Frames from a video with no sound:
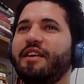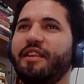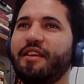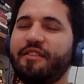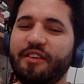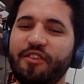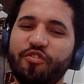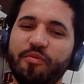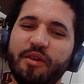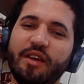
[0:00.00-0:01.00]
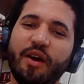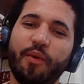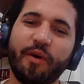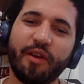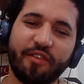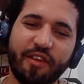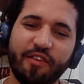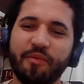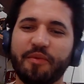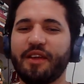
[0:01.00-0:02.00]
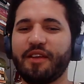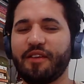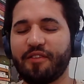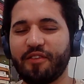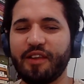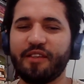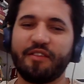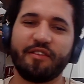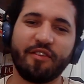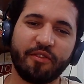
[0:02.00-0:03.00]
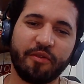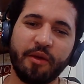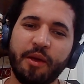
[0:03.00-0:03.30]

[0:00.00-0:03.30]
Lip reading: listening to me. I want to say something, he's not listening, he's not.